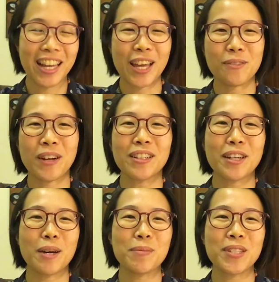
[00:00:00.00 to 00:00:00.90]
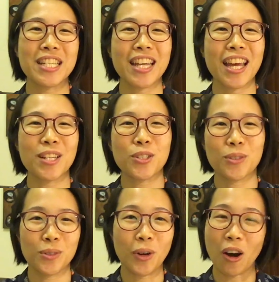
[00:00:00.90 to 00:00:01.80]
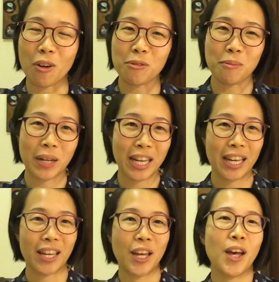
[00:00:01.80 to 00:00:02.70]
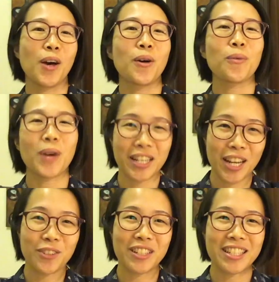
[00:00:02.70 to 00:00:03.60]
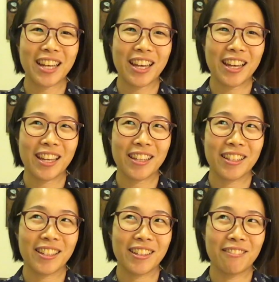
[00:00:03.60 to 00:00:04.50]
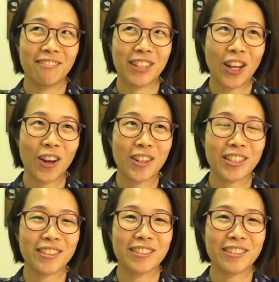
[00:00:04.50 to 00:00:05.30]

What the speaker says: and welcome to day two of my 100-day vlog,